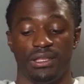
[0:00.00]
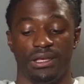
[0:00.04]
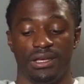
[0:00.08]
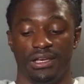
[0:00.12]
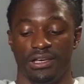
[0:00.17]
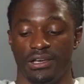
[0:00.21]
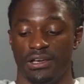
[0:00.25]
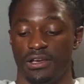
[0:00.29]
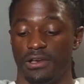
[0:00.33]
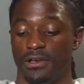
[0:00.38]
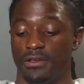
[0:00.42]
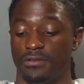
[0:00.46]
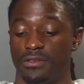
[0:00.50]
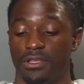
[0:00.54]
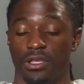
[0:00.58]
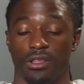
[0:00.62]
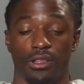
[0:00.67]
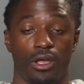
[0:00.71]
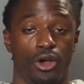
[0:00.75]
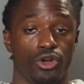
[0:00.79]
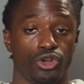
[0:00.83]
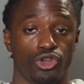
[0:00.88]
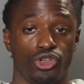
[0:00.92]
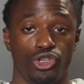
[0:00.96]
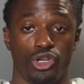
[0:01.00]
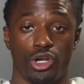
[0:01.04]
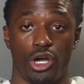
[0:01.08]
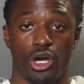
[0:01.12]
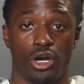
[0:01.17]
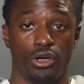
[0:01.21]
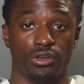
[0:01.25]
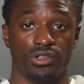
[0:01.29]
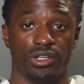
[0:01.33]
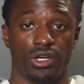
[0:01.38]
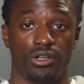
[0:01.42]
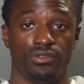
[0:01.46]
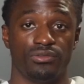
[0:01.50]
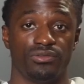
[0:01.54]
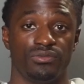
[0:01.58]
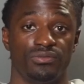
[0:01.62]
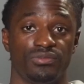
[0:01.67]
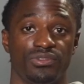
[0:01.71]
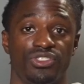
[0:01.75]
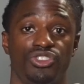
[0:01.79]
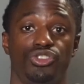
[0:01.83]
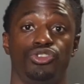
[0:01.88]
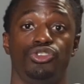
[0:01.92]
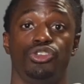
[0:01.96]
Uh, the longer you hold
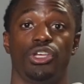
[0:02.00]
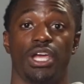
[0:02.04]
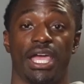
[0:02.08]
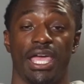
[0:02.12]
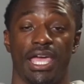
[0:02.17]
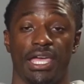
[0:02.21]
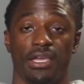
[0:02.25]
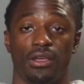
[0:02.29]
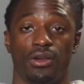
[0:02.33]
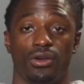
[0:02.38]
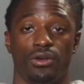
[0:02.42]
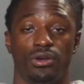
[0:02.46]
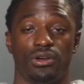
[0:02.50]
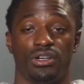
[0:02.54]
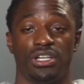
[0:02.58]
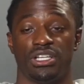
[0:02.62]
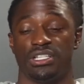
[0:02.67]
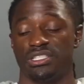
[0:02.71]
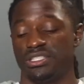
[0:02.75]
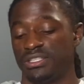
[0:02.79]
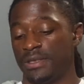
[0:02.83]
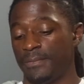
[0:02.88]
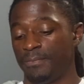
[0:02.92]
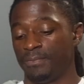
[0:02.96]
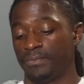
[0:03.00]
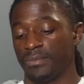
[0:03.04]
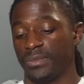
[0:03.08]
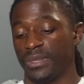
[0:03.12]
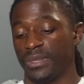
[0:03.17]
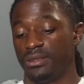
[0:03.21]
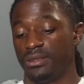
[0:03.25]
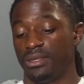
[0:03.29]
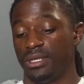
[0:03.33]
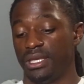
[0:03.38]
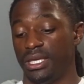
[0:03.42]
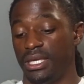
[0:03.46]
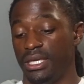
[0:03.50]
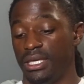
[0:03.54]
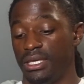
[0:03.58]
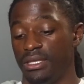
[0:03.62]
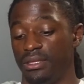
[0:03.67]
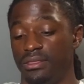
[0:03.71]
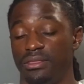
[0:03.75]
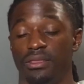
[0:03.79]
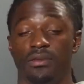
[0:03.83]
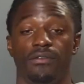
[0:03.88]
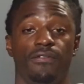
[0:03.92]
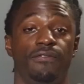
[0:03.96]
on to your acorns,
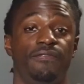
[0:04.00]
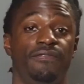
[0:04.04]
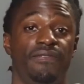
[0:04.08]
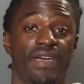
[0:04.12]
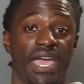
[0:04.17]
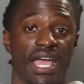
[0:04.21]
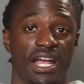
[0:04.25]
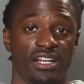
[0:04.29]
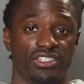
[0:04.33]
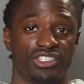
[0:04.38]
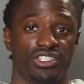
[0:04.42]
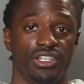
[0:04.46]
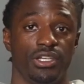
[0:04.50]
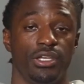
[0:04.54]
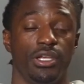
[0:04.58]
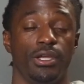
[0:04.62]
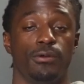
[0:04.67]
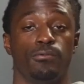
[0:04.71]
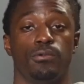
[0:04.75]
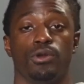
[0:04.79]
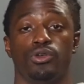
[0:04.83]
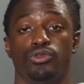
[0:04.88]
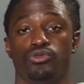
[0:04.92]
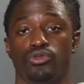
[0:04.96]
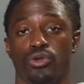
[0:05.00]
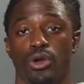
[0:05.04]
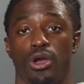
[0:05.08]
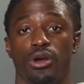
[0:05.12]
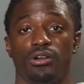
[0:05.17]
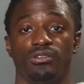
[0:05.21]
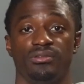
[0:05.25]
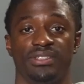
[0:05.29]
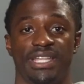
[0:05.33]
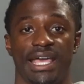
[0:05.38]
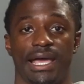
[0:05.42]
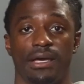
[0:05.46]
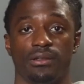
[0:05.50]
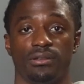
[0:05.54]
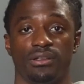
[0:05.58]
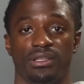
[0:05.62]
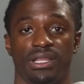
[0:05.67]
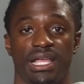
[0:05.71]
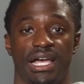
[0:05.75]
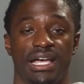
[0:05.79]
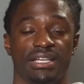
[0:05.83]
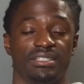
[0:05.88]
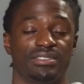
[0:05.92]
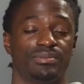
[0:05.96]
The, the faster it will grow down
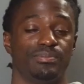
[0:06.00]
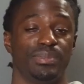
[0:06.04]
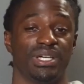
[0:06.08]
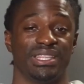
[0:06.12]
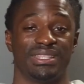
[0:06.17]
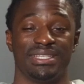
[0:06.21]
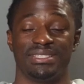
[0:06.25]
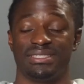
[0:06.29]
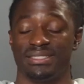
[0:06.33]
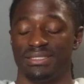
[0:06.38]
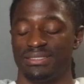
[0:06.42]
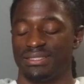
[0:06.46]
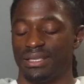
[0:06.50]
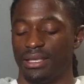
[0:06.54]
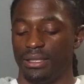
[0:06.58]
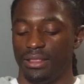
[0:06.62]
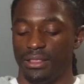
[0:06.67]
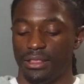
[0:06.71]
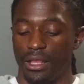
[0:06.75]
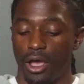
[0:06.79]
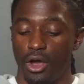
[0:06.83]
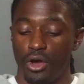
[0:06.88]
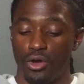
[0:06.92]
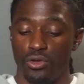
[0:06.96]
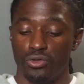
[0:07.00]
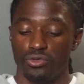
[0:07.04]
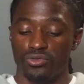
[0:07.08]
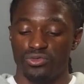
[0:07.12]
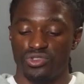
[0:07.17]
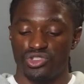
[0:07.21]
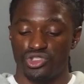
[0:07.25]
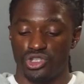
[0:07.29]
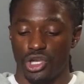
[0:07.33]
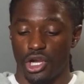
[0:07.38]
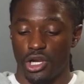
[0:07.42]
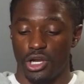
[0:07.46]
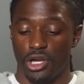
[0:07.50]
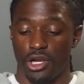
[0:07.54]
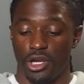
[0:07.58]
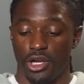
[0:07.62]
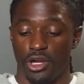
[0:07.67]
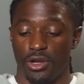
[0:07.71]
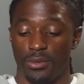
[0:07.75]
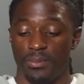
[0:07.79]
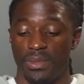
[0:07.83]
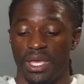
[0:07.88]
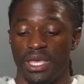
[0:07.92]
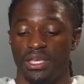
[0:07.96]
the lines. But this is a
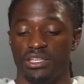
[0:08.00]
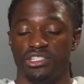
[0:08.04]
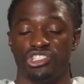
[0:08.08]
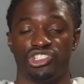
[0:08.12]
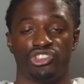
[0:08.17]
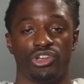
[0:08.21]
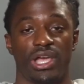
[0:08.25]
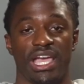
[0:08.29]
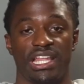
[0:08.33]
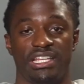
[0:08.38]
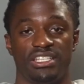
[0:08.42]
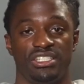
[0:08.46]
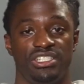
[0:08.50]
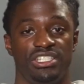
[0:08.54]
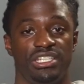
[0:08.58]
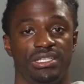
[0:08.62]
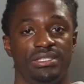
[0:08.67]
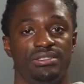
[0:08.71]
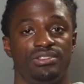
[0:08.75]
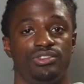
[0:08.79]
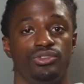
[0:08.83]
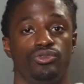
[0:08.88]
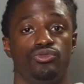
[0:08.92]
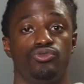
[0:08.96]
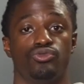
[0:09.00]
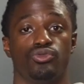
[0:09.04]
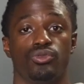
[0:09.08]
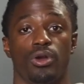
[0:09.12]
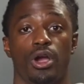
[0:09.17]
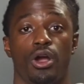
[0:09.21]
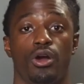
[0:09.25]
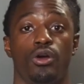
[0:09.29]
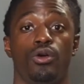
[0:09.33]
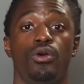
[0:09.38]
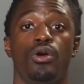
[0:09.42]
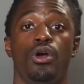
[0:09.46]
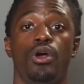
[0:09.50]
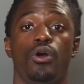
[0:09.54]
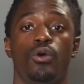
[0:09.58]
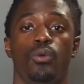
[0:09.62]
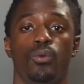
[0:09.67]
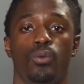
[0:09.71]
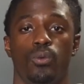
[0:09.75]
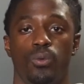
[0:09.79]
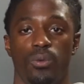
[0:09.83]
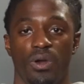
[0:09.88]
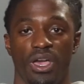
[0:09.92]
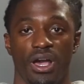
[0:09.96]
long-term strategy to grow
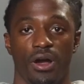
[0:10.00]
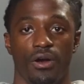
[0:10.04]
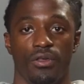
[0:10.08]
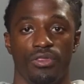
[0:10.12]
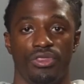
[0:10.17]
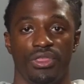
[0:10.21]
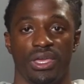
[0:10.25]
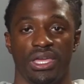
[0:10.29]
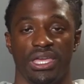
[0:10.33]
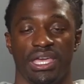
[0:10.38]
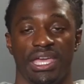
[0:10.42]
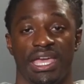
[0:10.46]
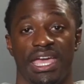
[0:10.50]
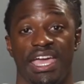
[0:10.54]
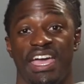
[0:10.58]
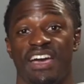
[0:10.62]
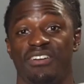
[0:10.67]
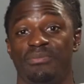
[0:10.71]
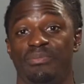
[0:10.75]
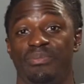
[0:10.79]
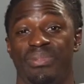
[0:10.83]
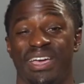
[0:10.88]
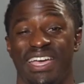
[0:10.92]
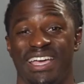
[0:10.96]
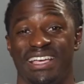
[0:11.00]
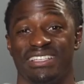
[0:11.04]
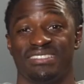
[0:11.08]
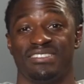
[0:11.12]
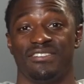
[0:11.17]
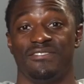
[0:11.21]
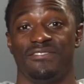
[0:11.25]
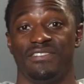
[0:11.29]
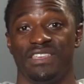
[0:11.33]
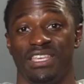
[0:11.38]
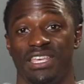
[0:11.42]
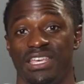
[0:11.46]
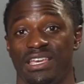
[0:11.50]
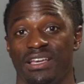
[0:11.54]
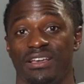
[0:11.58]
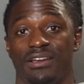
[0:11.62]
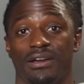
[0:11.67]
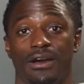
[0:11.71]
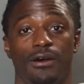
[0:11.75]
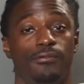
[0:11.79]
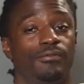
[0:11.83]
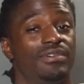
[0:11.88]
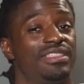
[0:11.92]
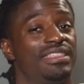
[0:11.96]
wealth and have passive
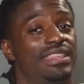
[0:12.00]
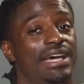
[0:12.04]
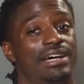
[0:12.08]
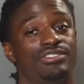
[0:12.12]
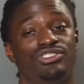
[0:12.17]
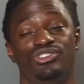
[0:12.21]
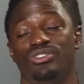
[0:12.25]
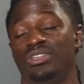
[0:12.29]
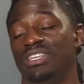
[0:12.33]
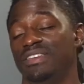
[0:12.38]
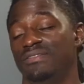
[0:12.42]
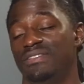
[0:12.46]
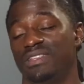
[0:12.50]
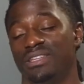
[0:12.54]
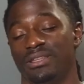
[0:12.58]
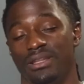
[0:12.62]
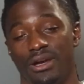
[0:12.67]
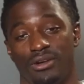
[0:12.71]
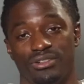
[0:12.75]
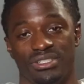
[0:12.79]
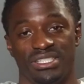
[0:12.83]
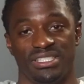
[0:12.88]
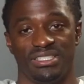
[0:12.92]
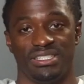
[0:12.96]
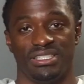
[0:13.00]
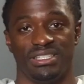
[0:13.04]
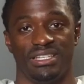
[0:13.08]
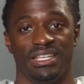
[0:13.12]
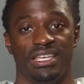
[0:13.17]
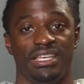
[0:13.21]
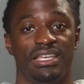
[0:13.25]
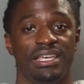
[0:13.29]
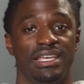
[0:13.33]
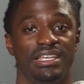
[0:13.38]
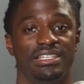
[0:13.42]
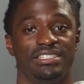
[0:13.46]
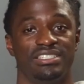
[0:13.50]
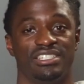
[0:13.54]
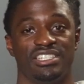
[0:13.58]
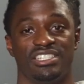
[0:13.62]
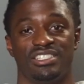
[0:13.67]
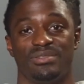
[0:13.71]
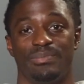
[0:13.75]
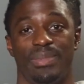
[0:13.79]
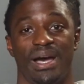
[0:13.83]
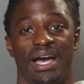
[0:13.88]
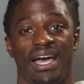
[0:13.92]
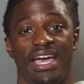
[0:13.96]
income without you even noticing it,
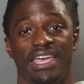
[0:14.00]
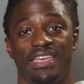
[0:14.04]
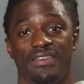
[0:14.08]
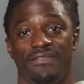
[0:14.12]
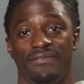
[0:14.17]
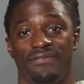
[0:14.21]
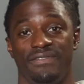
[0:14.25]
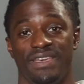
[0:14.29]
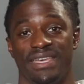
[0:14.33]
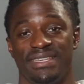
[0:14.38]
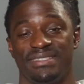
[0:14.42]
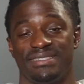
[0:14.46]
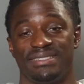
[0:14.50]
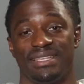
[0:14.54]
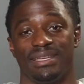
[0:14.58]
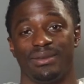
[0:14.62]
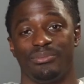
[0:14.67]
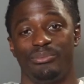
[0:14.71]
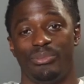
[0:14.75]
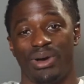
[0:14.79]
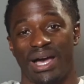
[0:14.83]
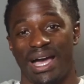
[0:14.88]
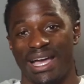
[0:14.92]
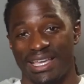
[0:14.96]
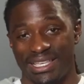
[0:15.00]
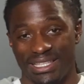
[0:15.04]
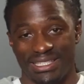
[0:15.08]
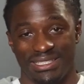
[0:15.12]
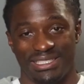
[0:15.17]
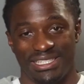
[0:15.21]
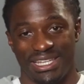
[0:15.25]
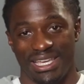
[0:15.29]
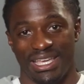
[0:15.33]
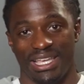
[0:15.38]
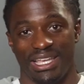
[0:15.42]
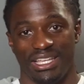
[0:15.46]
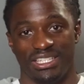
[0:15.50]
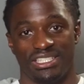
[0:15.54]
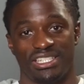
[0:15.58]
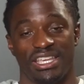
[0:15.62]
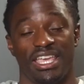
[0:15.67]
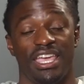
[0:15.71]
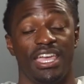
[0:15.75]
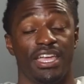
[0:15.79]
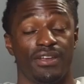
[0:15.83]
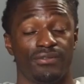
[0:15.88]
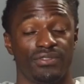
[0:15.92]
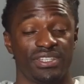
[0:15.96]
just by investing pocket change
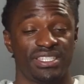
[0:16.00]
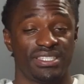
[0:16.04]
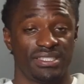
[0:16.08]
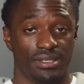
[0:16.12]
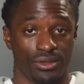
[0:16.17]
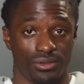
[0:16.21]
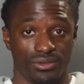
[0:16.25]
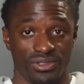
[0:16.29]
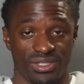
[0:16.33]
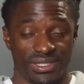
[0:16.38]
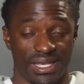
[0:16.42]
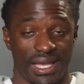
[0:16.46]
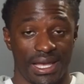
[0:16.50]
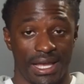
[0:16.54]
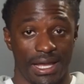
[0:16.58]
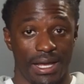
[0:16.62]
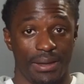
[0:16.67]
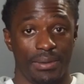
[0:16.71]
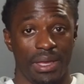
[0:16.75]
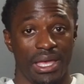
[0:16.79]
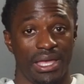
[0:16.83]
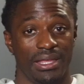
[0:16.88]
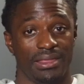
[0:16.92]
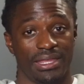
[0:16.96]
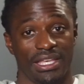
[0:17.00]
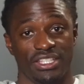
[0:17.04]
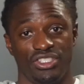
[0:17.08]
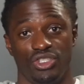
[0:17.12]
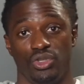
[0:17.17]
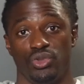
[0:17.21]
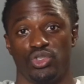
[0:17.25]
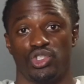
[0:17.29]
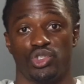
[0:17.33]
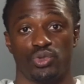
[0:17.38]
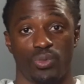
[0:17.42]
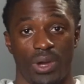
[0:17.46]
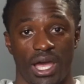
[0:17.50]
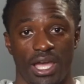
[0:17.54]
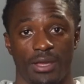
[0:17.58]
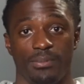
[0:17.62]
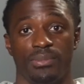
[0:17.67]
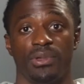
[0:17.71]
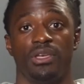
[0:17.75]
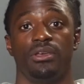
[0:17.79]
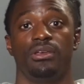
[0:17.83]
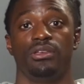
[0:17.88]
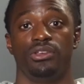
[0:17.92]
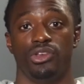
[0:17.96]
every single time that you
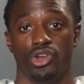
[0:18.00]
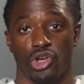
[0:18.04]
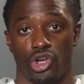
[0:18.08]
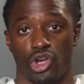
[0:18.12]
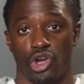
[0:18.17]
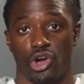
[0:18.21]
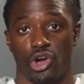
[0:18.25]
swipe your